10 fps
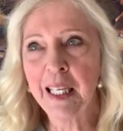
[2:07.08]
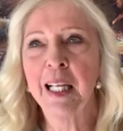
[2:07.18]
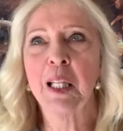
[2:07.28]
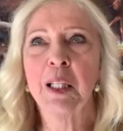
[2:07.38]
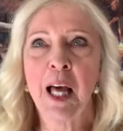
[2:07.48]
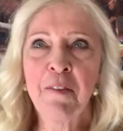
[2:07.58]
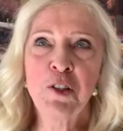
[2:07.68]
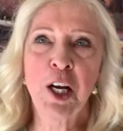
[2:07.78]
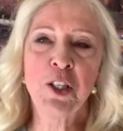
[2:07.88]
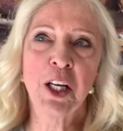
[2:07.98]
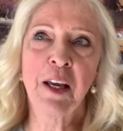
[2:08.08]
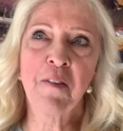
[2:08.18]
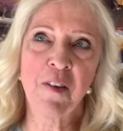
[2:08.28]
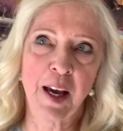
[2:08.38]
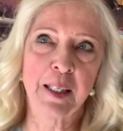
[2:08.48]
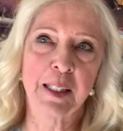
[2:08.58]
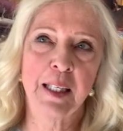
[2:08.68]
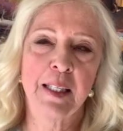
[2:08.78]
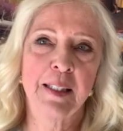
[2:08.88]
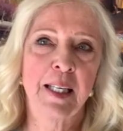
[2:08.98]
life-changing event
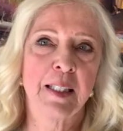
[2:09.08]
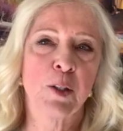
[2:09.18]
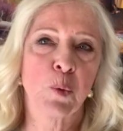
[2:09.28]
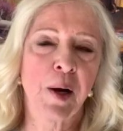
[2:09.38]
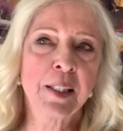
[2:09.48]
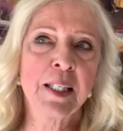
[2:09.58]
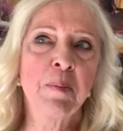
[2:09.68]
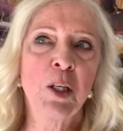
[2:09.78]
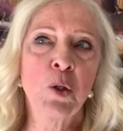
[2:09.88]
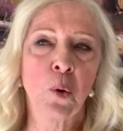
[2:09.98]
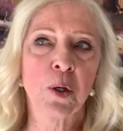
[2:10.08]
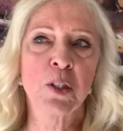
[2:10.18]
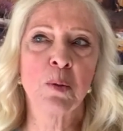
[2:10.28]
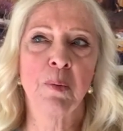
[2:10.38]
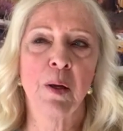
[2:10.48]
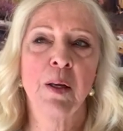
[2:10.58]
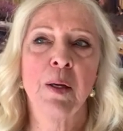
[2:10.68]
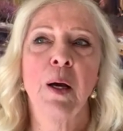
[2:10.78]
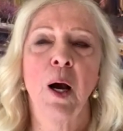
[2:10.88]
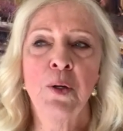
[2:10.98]
that directed me towards
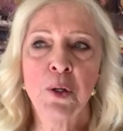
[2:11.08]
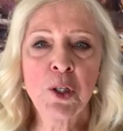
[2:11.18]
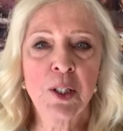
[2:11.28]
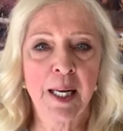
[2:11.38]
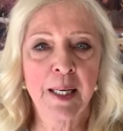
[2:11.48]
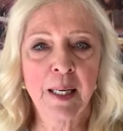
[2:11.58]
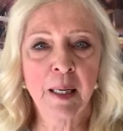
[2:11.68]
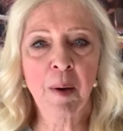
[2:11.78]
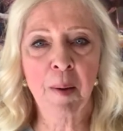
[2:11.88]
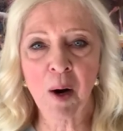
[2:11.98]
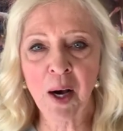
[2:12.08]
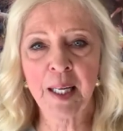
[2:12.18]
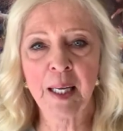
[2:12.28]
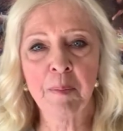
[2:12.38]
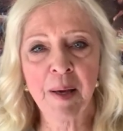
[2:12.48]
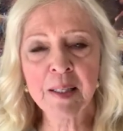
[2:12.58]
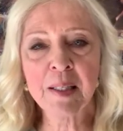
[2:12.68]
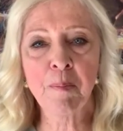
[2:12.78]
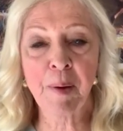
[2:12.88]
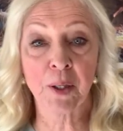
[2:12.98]
understanding my body and
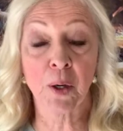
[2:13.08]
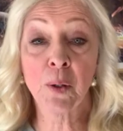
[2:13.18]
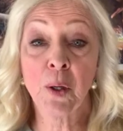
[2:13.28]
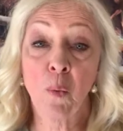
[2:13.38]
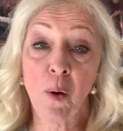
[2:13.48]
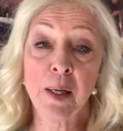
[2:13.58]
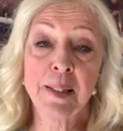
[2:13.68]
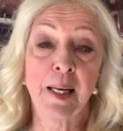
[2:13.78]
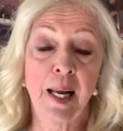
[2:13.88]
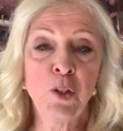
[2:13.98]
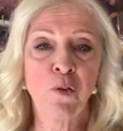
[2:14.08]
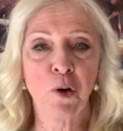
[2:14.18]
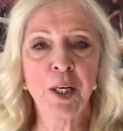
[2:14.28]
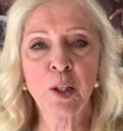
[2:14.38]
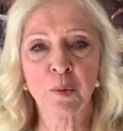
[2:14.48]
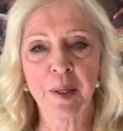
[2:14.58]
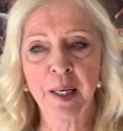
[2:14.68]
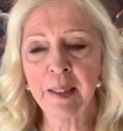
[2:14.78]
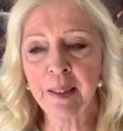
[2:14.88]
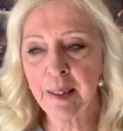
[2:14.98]
medicine better was at age
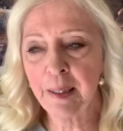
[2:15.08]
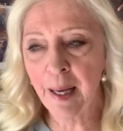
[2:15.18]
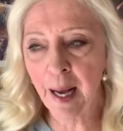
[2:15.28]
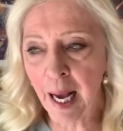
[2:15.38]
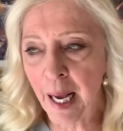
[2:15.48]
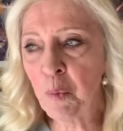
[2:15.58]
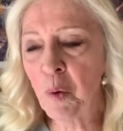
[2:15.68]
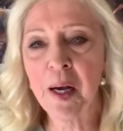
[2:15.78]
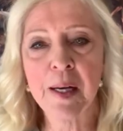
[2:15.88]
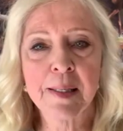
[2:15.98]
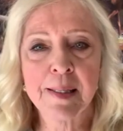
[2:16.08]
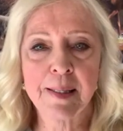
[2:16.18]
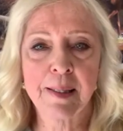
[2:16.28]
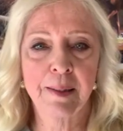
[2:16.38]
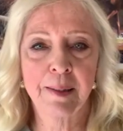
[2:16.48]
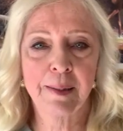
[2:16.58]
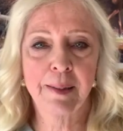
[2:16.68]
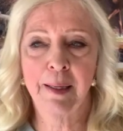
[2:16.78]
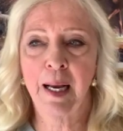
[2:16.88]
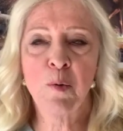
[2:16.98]
43. I'd
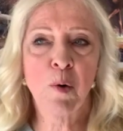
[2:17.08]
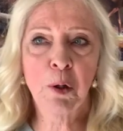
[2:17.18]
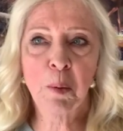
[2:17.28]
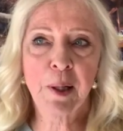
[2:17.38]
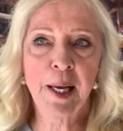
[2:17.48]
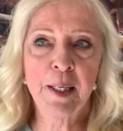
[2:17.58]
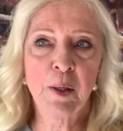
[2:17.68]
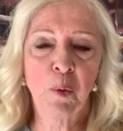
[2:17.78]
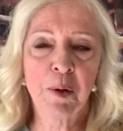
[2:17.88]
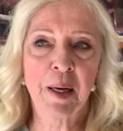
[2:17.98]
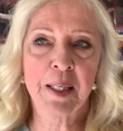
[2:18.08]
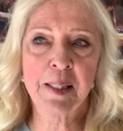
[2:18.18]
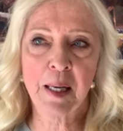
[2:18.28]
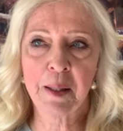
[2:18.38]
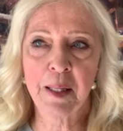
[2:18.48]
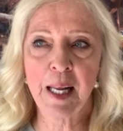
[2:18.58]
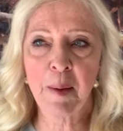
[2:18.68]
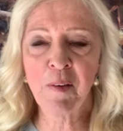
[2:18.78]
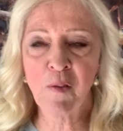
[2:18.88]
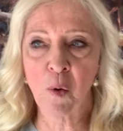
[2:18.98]
rollerbladed with my son the day
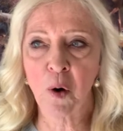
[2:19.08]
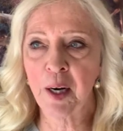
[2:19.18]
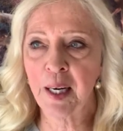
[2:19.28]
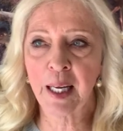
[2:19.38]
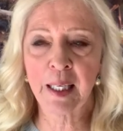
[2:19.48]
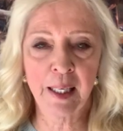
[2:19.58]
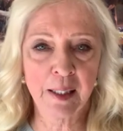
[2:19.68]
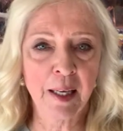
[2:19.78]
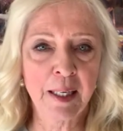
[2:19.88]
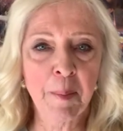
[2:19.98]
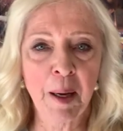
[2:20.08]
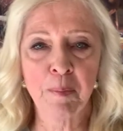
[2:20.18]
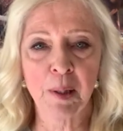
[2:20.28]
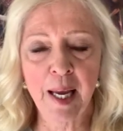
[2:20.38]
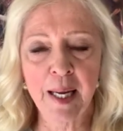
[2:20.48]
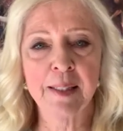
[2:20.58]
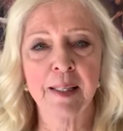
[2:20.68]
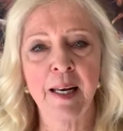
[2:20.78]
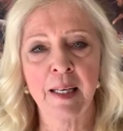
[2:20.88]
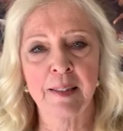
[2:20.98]
before, and I had gotten on my blades the
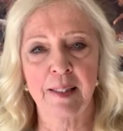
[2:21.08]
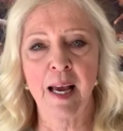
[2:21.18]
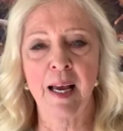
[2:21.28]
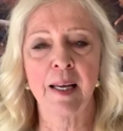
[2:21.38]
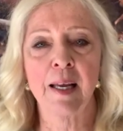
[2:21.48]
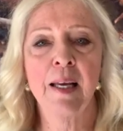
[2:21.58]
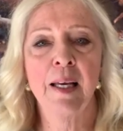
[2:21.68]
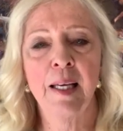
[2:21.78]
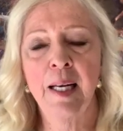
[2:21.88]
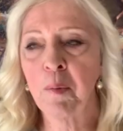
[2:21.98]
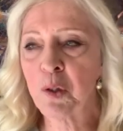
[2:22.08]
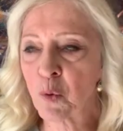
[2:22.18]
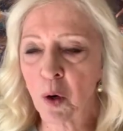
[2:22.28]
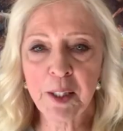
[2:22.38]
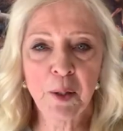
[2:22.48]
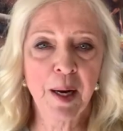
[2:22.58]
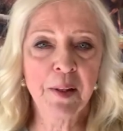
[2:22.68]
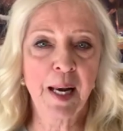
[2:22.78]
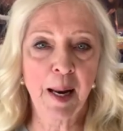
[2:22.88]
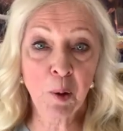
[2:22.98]
next day, and I was rolling around
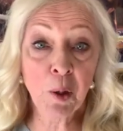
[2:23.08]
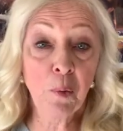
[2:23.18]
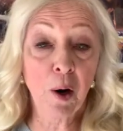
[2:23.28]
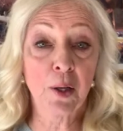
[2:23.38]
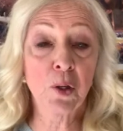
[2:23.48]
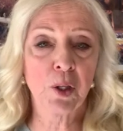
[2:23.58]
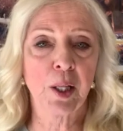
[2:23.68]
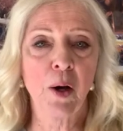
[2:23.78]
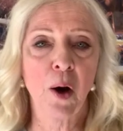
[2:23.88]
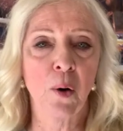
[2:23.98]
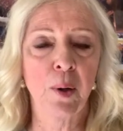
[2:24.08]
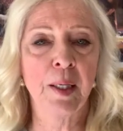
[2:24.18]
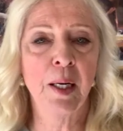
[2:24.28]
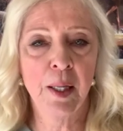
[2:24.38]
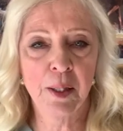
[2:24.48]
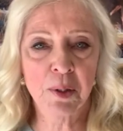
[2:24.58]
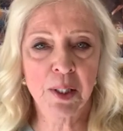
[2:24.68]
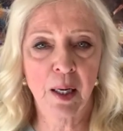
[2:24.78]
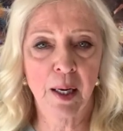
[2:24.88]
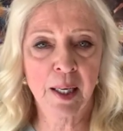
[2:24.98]
the neighborhood where I usually go, and there was
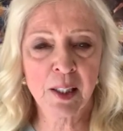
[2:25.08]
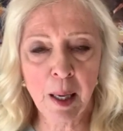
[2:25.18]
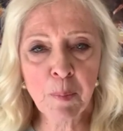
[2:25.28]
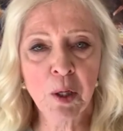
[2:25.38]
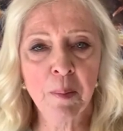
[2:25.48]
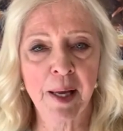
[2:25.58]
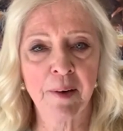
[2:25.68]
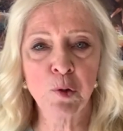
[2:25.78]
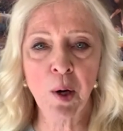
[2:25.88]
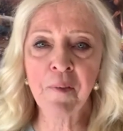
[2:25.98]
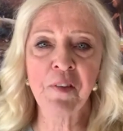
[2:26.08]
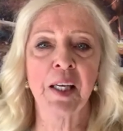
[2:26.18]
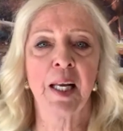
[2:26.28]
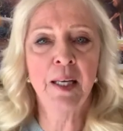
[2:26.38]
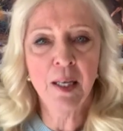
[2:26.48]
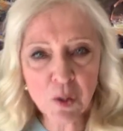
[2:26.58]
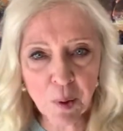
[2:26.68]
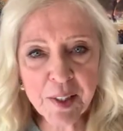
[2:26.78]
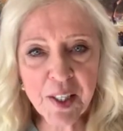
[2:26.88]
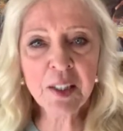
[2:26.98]
an exceptional amount of traffic, and so
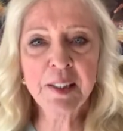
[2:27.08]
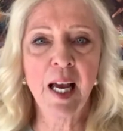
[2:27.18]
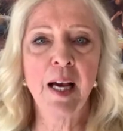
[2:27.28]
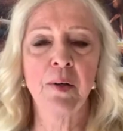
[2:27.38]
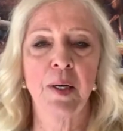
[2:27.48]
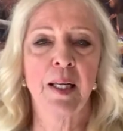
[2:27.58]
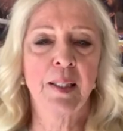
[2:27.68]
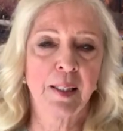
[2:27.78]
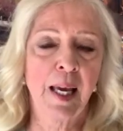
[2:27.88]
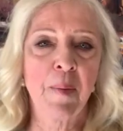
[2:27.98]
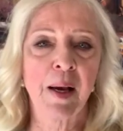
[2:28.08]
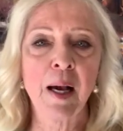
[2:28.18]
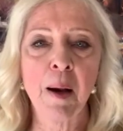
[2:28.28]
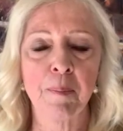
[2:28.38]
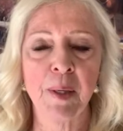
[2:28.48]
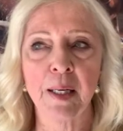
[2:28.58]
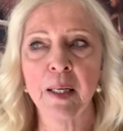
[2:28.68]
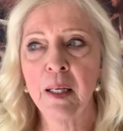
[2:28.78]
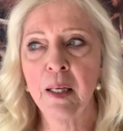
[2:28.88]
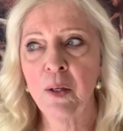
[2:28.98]
I ducked down and came back up, but
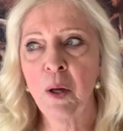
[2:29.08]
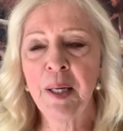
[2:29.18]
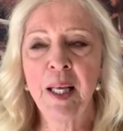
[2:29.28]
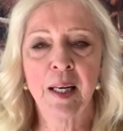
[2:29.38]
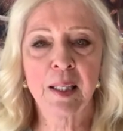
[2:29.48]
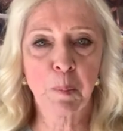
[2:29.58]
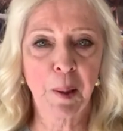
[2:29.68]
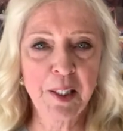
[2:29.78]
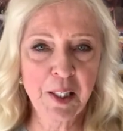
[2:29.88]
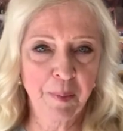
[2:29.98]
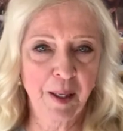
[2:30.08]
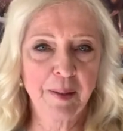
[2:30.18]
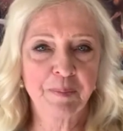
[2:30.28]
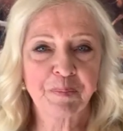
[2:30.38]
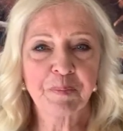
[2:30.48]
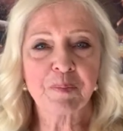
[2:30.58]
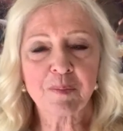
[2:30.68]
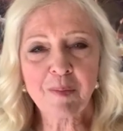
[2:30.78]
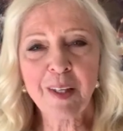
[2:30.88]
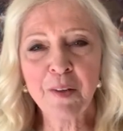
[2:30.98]
nobody had explained to me
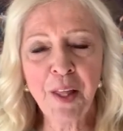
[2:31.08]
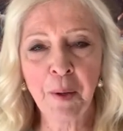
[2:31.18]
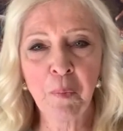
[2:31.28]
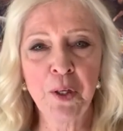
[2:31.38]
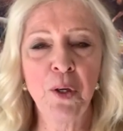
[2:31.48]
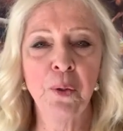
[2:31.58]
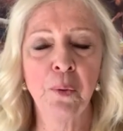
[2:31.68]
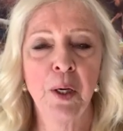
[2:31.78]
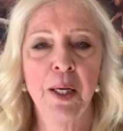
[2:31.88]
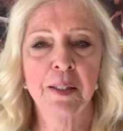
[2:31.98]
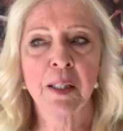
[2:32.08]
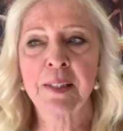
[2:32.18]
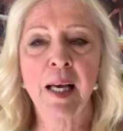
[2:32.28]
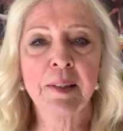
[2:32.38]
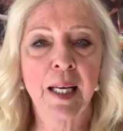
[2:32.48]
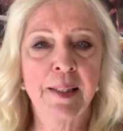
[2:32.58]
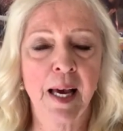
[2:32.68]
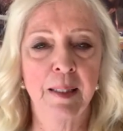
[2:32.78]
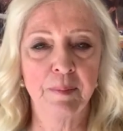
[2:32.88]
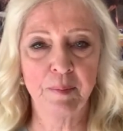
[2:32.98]
that when you duck down like that,